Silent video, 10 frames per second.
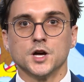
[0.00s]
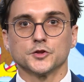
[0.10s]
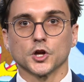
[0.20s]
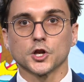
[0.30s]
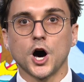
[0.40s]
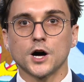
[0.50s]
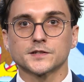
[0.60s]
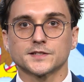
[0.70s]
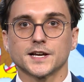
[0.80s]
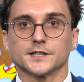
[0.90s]
The law
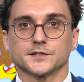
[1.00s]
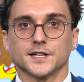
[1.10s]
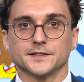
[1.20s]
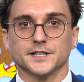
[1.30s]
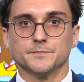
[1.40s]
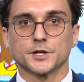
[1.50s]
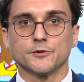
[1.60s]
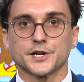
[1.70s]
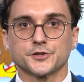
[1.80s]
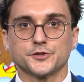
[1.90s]
says that the
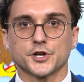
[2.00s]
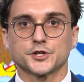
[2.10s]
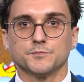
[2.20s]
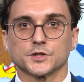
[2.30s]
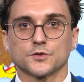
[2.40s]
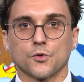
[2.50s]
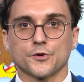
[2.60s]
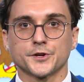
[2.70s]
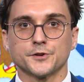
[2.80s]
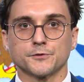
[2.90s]
immigration judge must
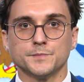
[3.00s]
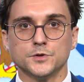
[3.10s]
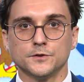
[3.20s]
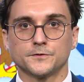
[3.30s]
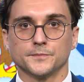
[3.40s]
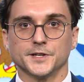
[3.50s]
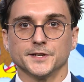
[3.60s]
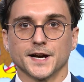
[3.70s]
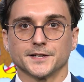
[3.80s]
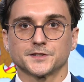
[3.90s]
order you removed from the
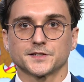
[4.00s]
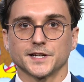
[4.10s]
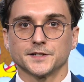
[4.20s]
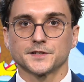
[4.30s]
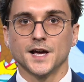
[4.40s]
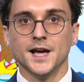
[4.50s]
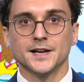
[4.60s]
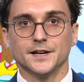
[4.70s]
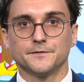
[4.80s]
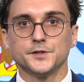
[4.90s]
United States
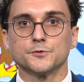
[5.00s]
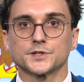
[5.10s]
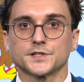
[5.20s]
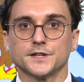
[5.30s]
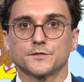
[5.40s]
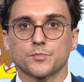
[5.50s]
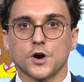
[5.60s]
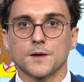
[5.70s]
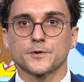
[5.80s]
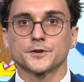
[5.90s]
if you received
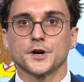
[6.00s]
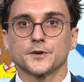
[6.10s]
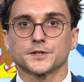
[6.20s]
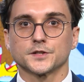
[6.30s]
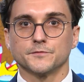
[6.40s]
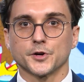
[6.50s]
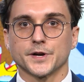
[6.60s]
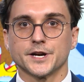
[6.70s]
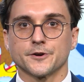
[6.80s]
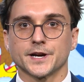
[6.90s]
proper notice of your
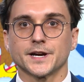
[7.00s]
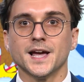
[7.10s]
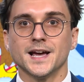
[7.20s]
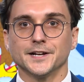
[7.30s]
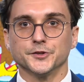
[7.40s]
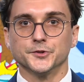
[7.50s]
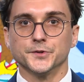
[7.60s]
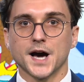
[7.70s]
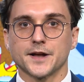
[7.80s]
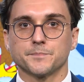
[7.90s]
hearing and you do
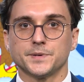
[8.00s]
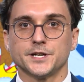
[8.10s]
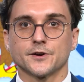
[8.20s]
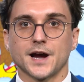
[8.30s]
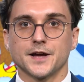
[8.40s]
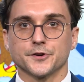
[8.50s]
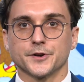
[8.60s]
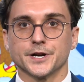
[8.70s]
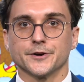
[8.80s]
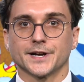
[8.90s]
not appear at your
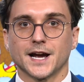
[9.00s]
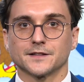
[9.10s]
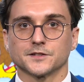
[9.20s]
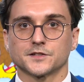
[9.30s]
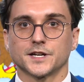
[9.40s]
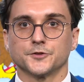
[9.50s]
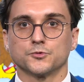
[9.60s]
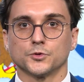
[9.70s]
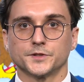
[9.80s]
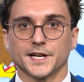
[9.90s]
hearing at the
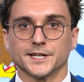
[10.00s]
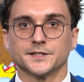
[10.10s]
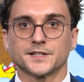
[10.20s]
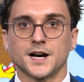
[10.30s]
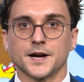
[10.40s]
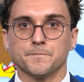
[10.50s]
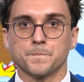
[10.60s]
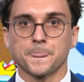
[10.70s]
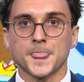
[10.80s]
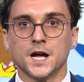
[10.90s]
scheduled date and time.
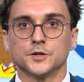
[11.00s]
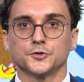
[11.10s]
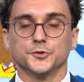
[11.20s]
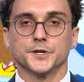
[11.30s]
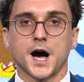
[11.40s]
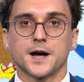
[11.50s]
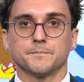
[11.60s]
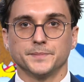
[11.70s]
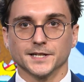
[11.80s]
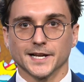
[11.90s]
Do not
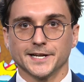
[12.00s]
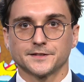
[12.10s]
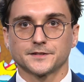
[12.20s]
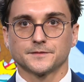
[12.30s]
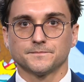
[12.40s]
be late.